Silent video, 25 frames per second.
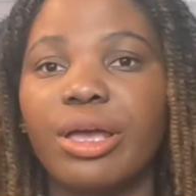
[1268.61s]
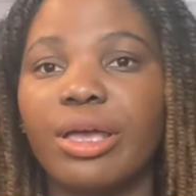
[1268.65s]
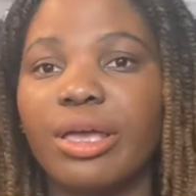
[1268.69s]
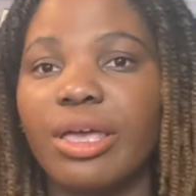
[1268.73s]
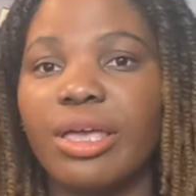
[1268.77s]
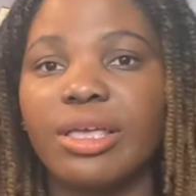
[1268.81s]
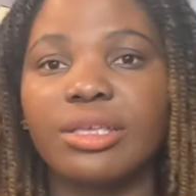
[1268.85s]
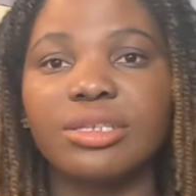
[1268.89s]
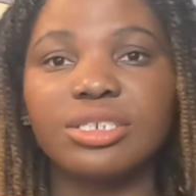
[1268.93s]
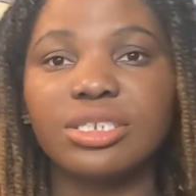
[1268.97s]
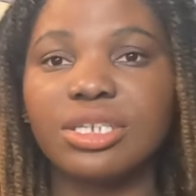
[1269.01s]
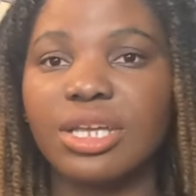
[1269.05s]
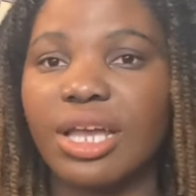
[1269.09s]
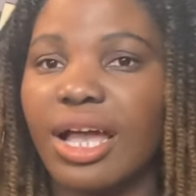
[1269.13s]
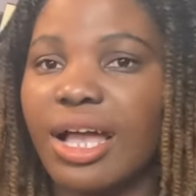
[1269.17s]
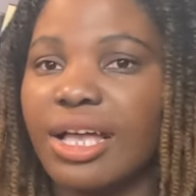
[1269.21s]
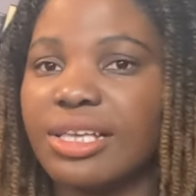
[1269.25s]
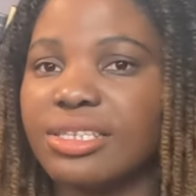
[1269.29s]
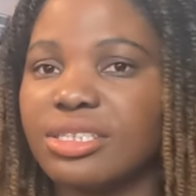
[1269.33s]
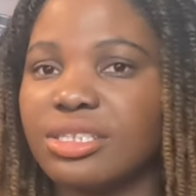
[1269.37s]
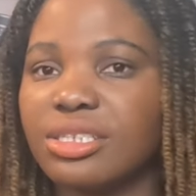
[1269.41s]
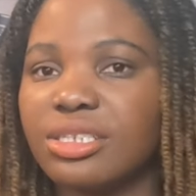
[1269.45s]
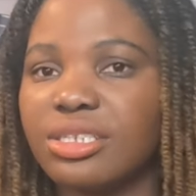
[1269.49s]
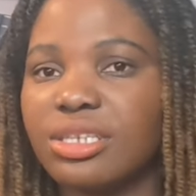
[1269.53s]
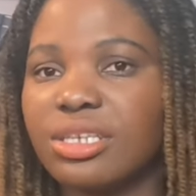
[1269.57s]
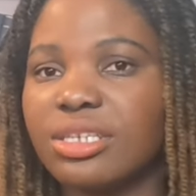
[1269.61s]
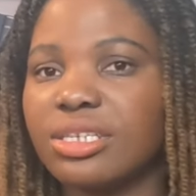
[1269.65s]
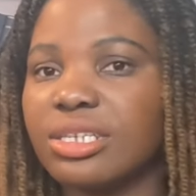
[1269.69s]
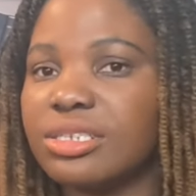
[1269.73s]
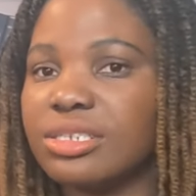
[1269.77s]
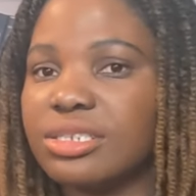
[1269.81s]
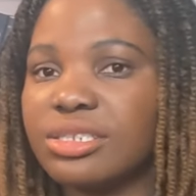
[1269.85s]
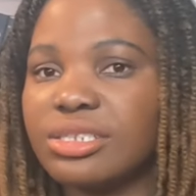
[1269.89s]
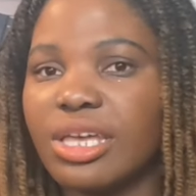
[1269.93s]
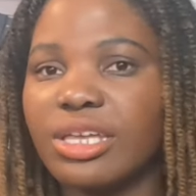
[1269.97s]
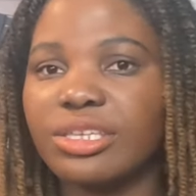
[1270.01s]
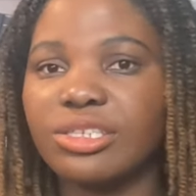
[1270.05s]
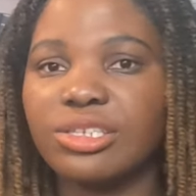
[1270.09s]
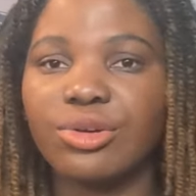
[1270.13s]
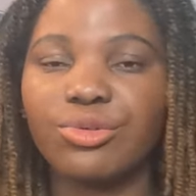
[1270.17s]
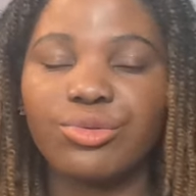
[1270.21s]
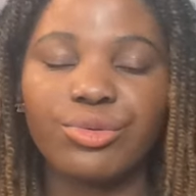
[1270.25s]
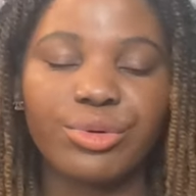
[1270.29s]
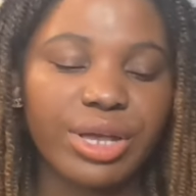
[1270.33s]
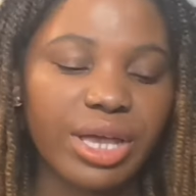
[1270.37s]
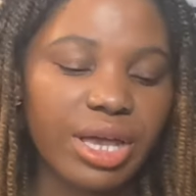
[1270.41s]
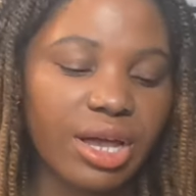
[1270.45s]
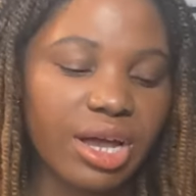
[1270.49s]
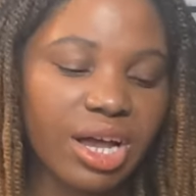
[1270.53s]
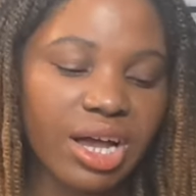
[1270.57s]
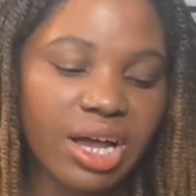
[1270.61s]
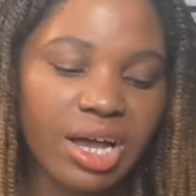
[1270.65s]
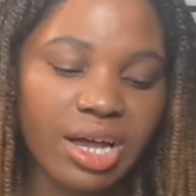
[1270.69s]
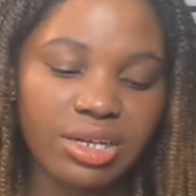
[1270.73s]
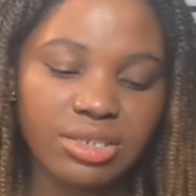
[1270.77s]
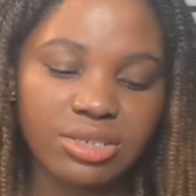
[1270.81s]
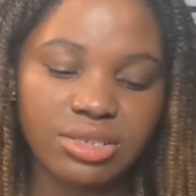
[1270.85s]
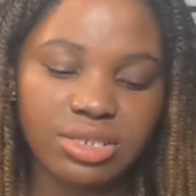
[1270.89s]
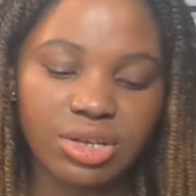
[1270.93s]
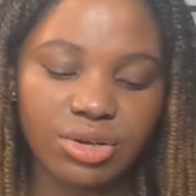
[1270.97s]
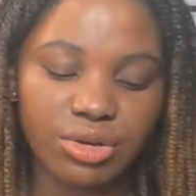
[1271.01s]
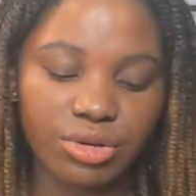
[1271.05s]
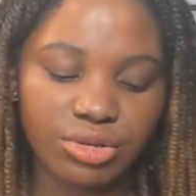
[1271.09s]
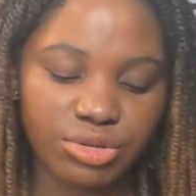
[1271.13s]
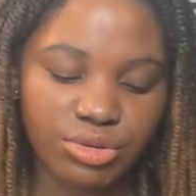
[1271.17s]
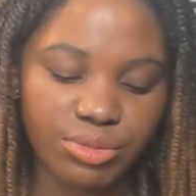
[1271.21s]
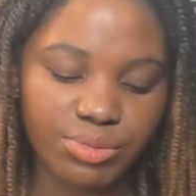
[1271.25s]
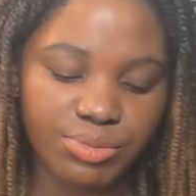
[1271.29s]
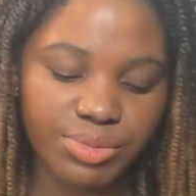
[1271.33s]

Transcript: and she act a certain way around the other